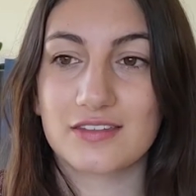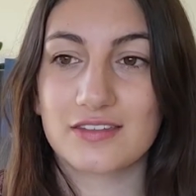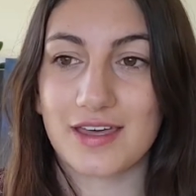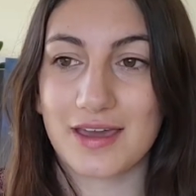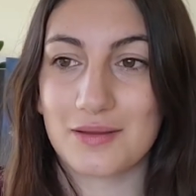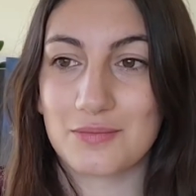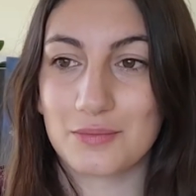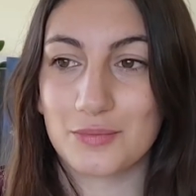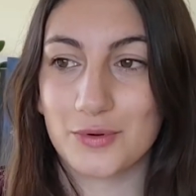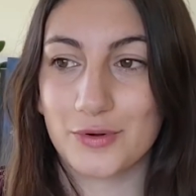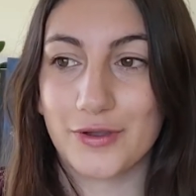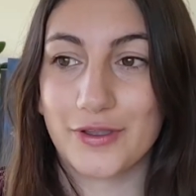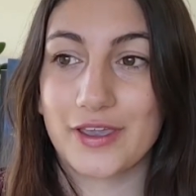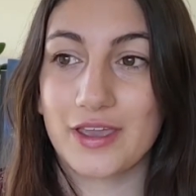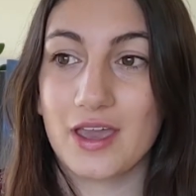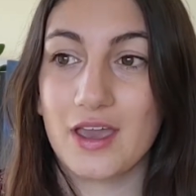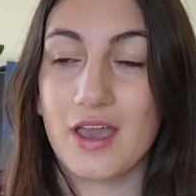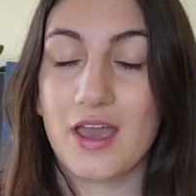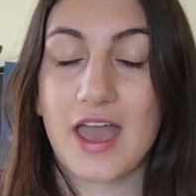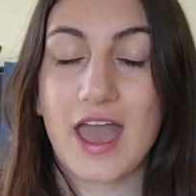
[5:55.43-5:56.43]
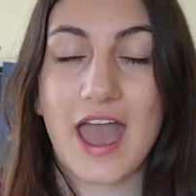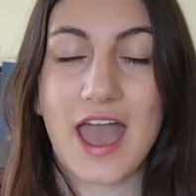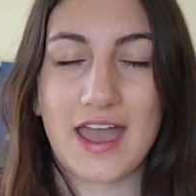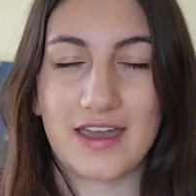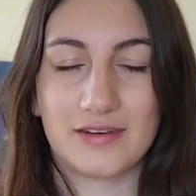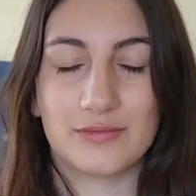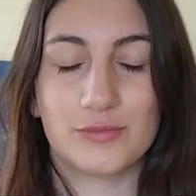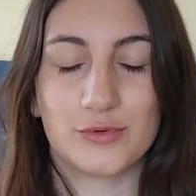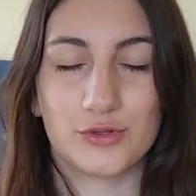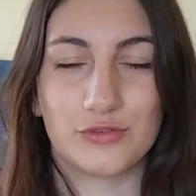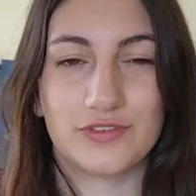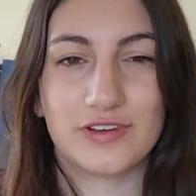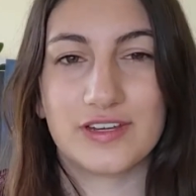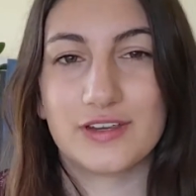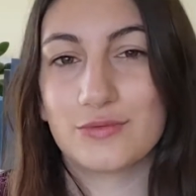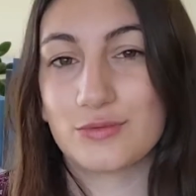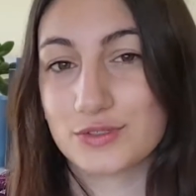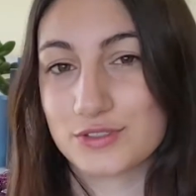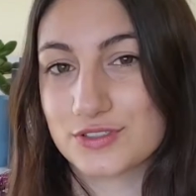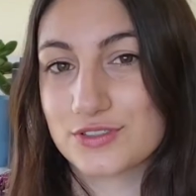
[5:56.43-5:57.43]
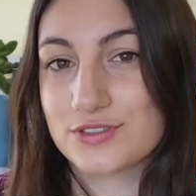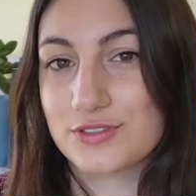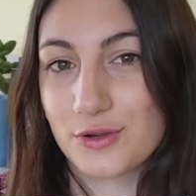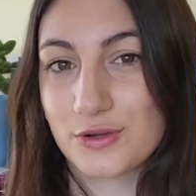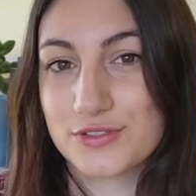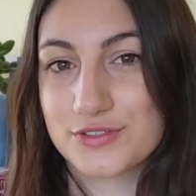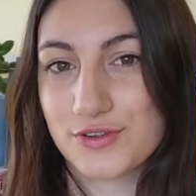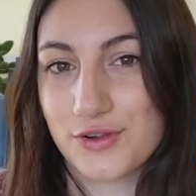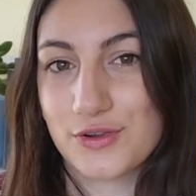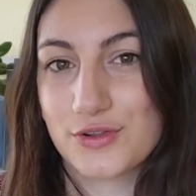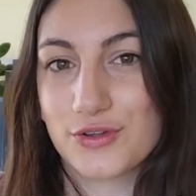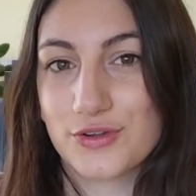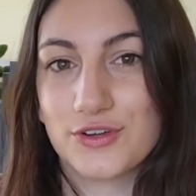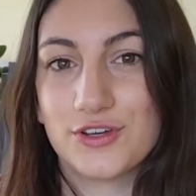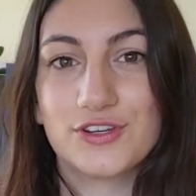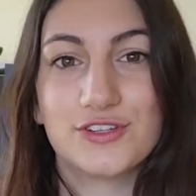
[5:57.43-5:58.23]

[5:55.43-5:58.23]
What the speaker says: That book and movie was so good.